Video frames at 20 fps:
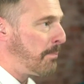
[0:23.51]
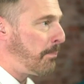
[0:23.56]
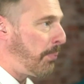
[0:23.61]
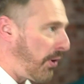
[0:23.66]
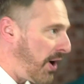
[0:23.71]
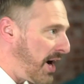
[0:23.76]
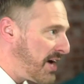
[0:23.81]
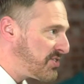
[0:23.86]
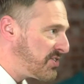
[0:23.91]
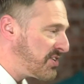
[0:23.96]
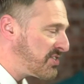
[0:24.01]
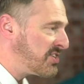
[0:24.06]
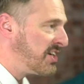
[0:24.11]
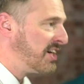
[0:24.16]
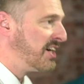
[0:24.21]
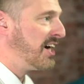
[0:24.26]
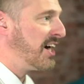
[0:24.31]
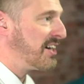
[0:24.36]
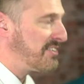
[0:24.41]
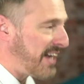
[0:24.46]
prices
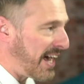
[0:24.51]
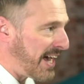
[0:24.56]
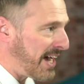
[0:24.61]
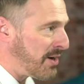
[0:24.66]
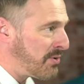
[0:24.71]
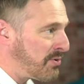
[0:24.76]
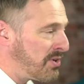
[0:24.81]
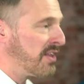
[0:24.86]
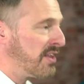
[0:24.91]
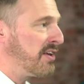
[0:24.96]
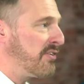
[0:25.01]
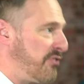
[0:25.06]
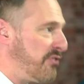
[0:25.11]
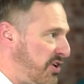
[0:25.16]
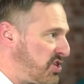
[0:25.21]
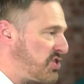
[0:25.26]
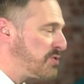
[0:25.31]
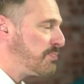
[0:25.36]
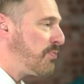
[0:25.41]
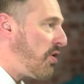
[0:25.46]
are down, the
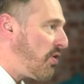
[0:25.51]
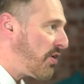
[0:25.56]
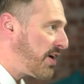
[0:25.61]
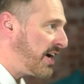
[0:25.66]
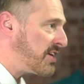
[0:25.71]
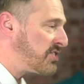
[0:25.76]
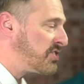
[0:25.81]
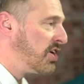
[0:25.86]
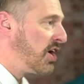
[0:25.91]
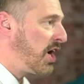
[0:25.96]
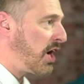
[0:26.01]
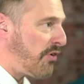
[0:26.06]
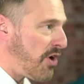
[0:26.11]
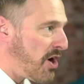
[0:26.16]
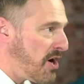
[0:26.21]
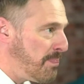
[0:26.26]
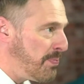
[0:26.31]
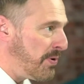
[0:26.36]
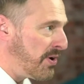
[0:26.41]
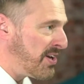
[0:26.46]
fish markets are
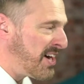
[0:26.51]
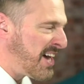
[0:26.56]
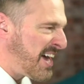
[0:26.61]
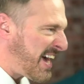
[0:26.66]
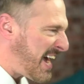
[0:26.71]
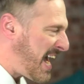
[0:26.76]
open,